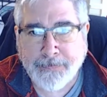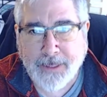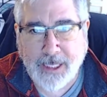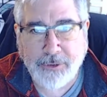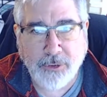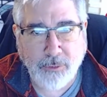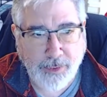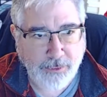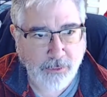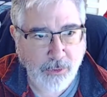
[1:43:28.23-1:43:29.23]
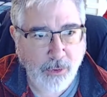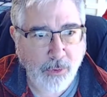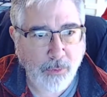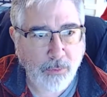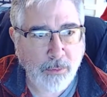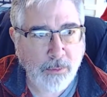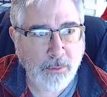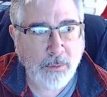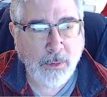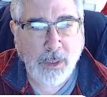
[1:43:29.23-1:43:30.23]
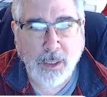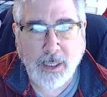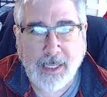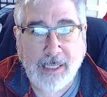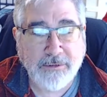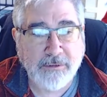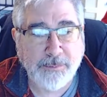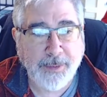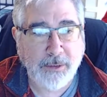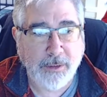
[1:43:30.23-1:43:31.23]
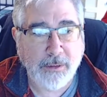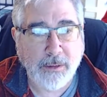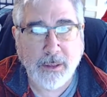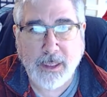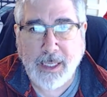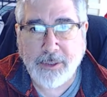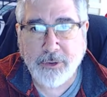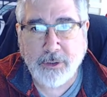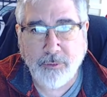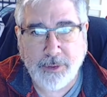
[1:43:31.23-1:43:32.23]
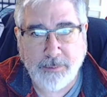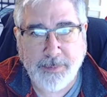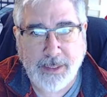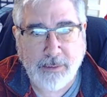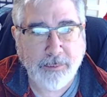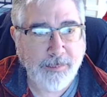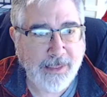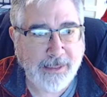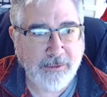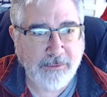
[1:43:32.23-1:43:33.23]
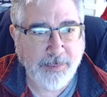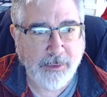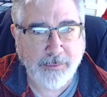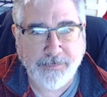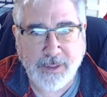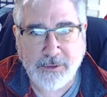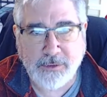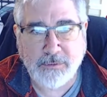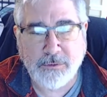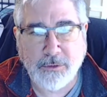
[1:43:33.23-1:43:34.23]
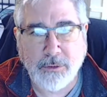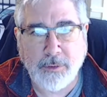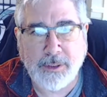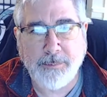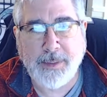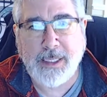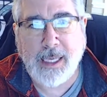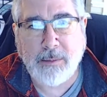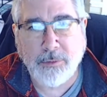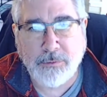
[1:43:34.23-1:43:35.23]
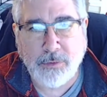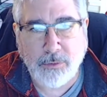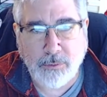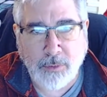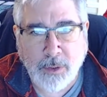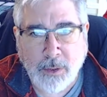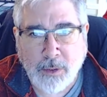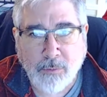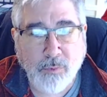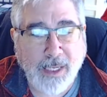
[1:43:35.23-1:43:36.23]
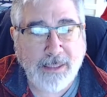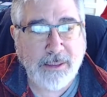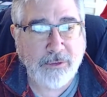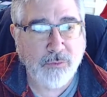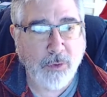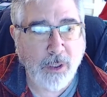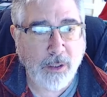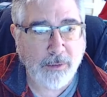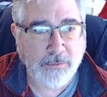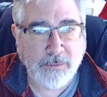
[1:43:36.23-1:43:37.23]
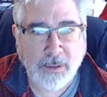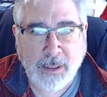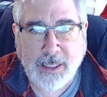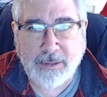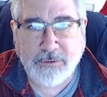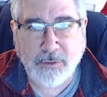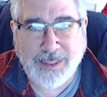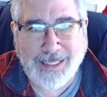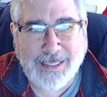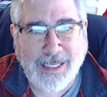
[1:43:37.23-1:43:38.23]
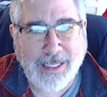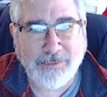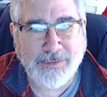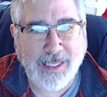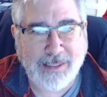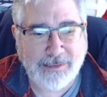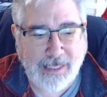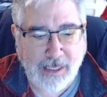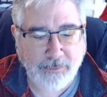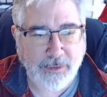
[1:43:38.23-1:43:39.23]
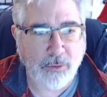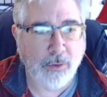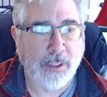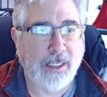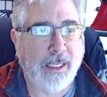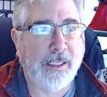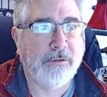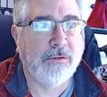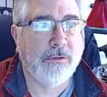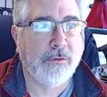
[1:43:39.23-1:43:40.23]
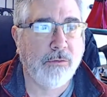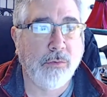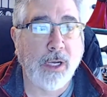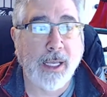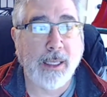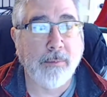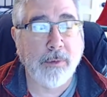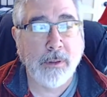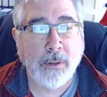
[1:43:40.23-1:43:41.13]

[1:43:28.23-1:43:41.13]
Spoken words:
and you're going to go as a spirit, and you're going to be able to be like the spirit of vengeance. You're going to be able to right these wrongs. And so he kind of takes down the organized crime